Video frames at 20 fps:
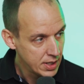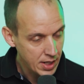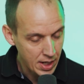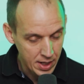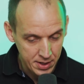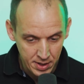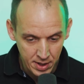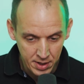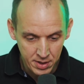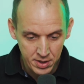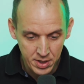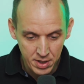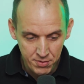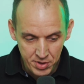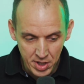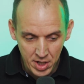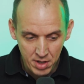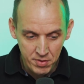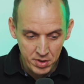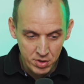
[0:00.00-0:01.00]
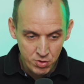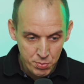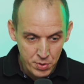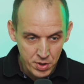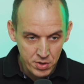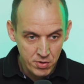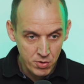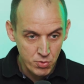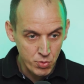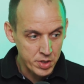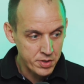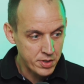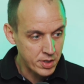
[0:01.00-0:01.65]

And then if they have experience in one